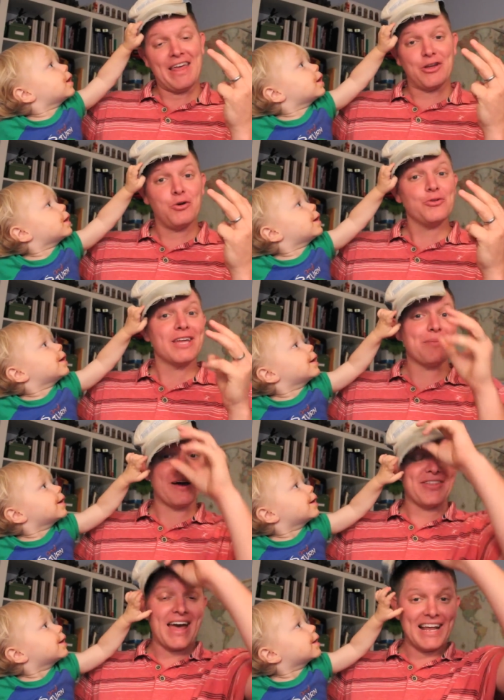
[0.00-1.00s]
And the cool thing
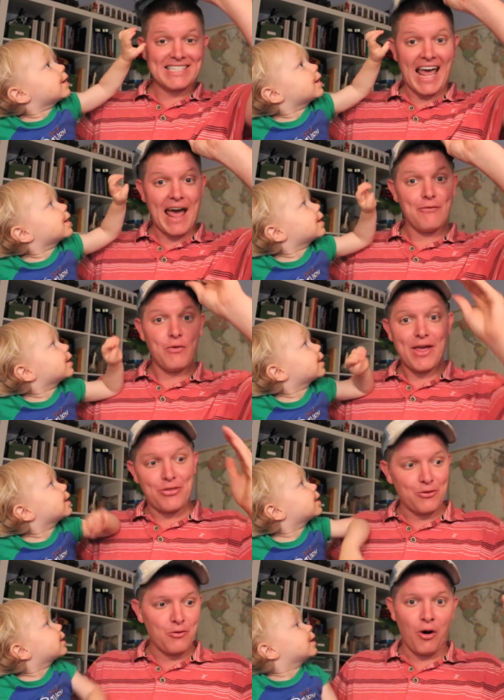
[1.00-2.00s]
about that is halfway
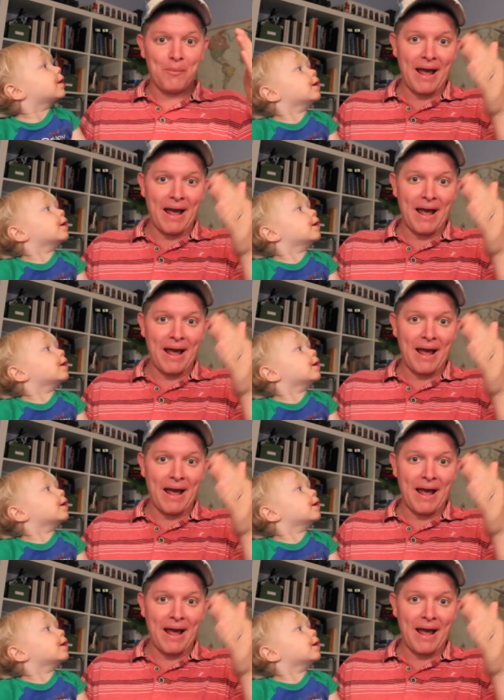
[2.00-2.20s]
through our